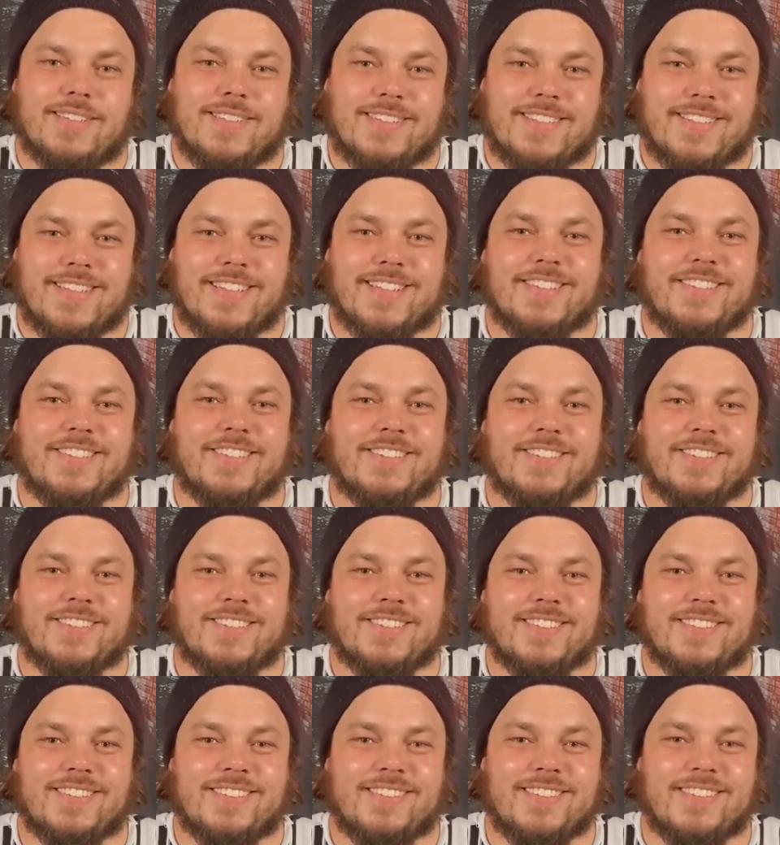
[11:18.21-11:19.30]
Thank you.
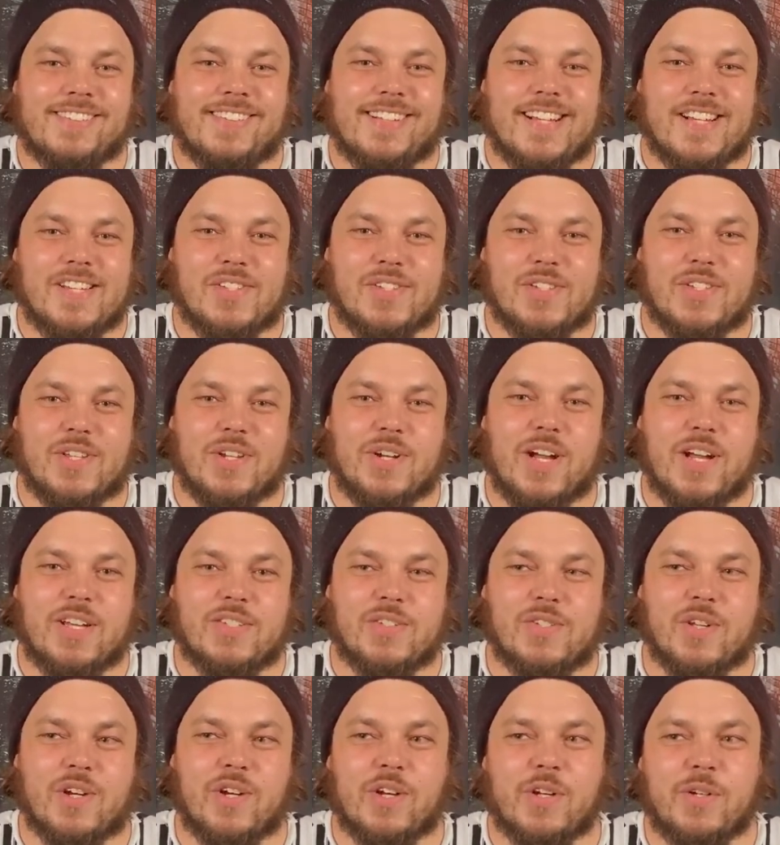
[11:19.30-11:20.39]
I
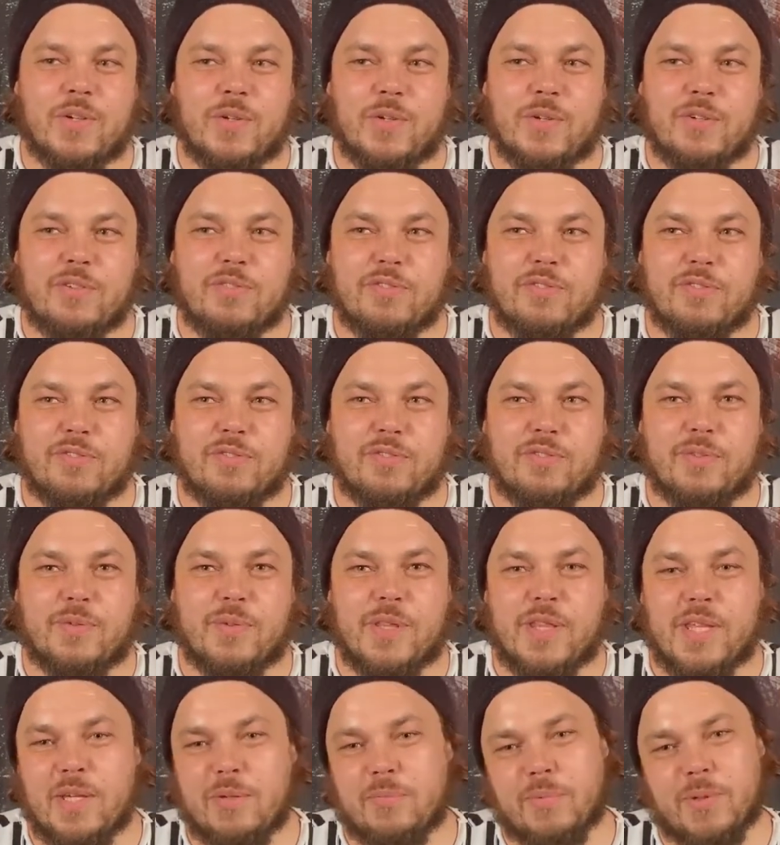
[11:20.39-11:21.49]
started off
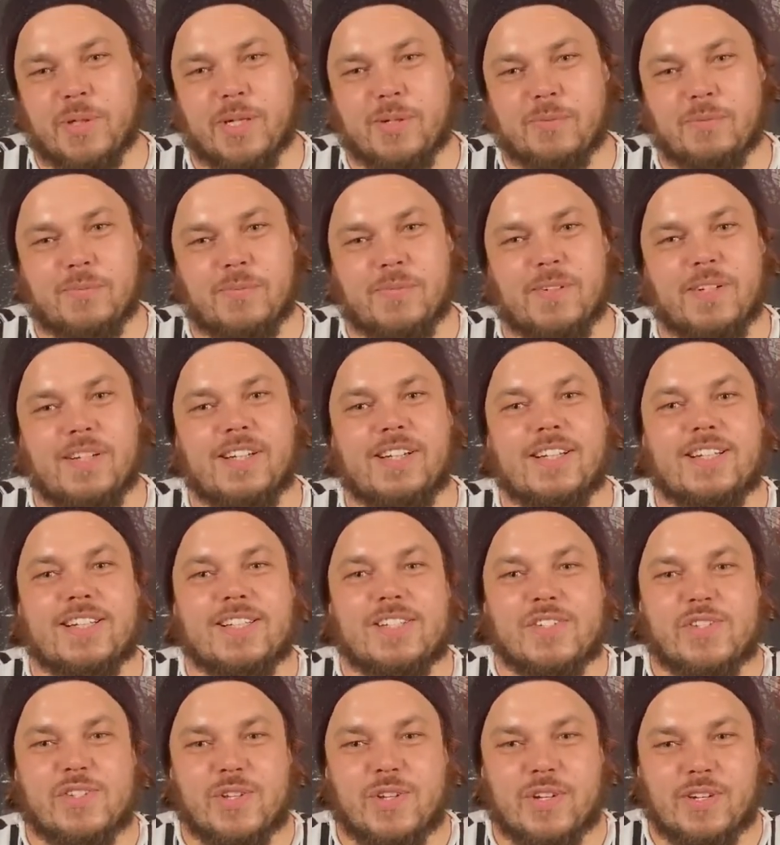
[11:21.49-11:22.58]
with hip hop,
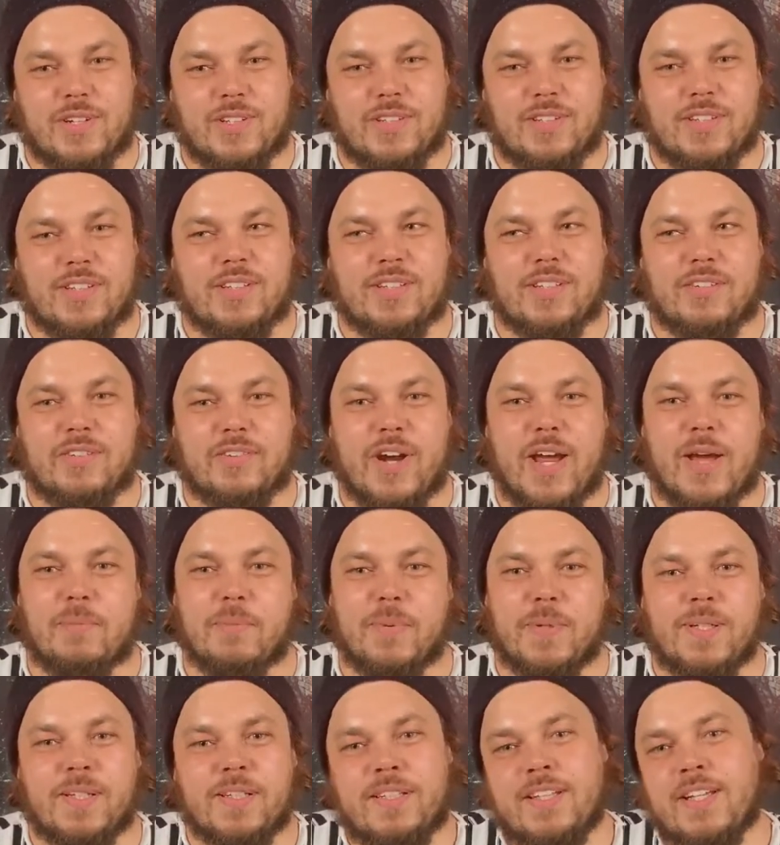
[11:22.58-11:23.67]
started
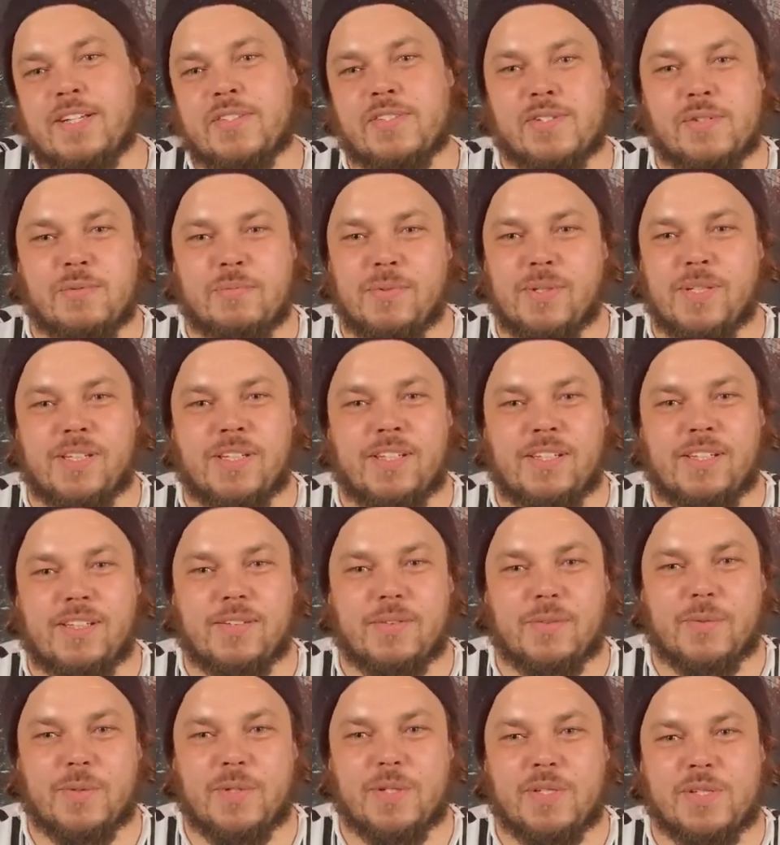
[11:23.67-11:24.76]
rapping. That to me
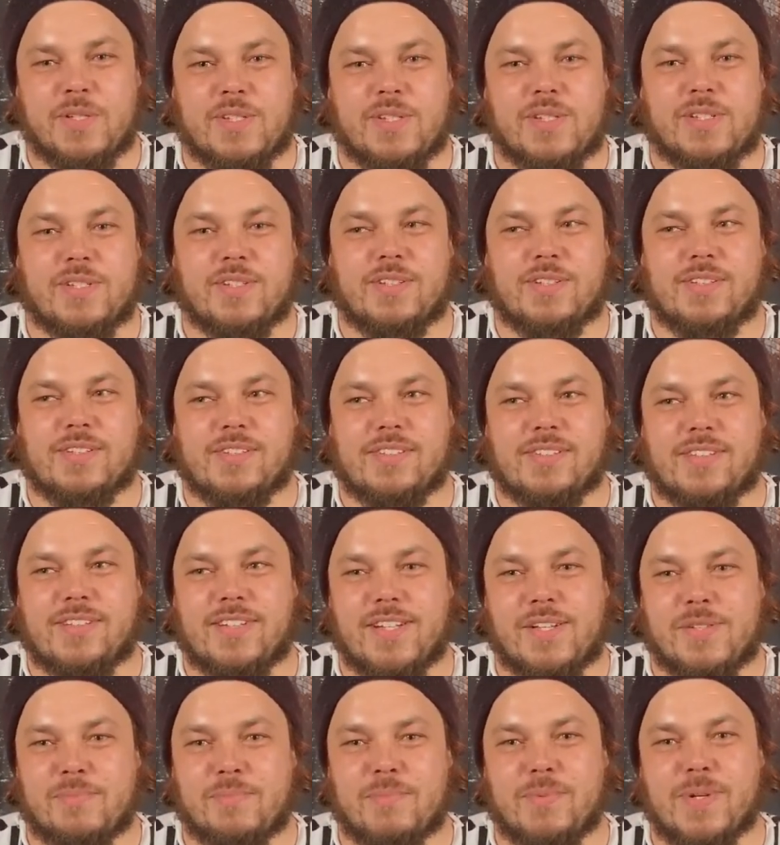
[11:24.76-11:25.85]
was
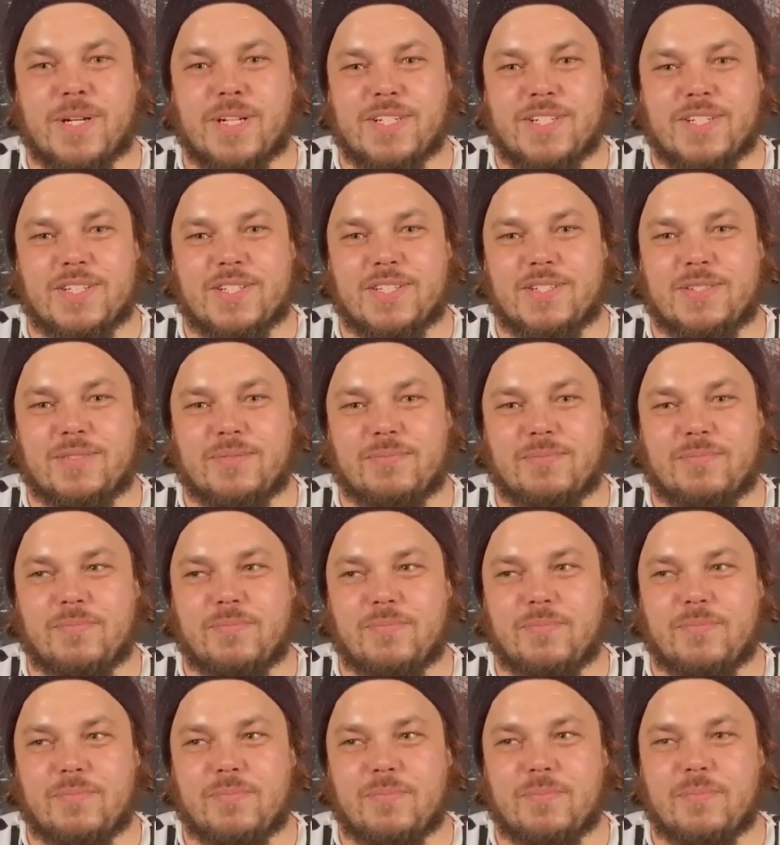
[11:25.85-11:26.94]
as much
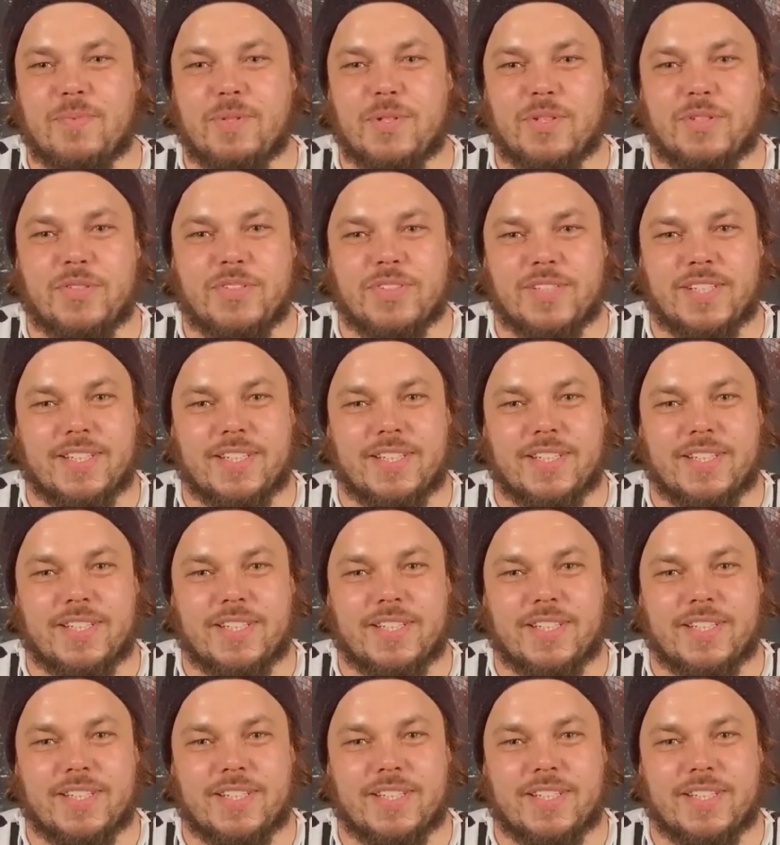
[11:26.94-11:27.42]
music.